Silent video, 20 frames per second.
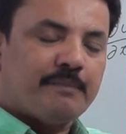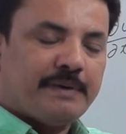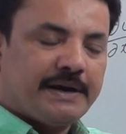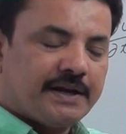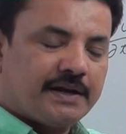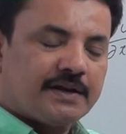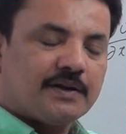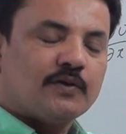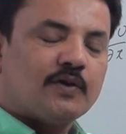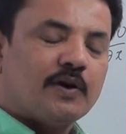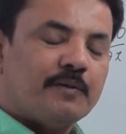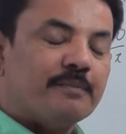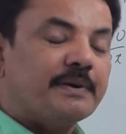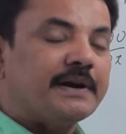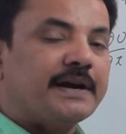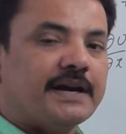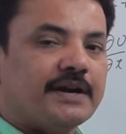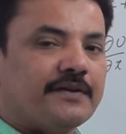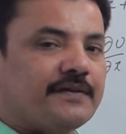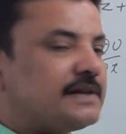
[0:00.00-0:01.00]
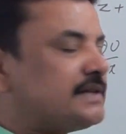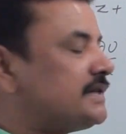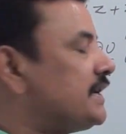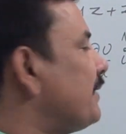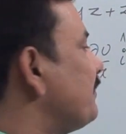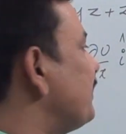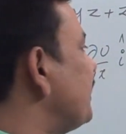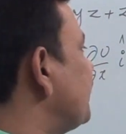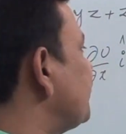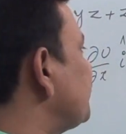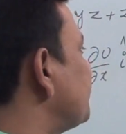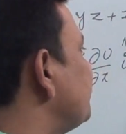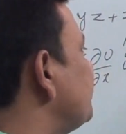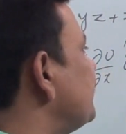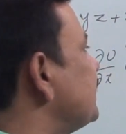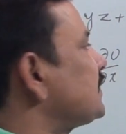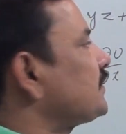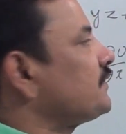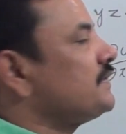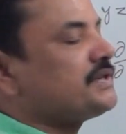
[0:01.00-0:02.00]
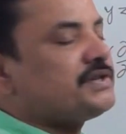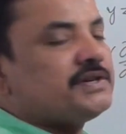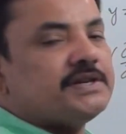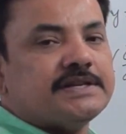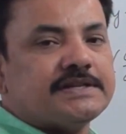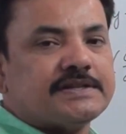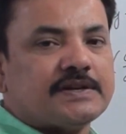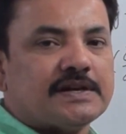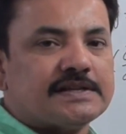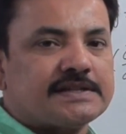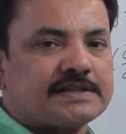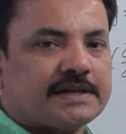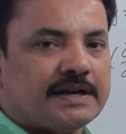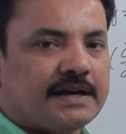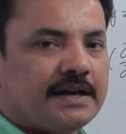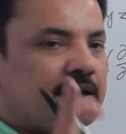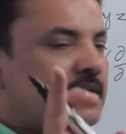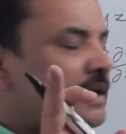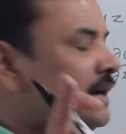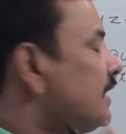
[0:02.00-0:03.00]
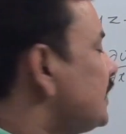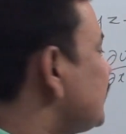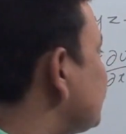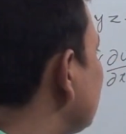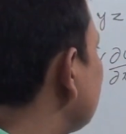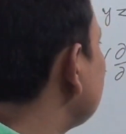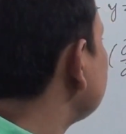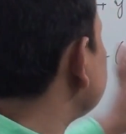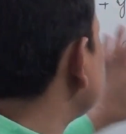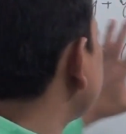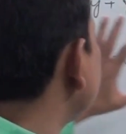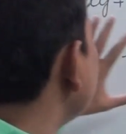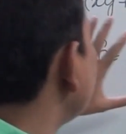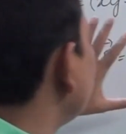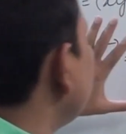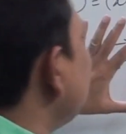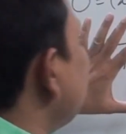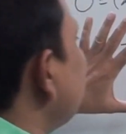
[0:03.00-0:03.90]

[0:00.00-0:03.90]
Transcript: medical competitive examination this question is asked. So simply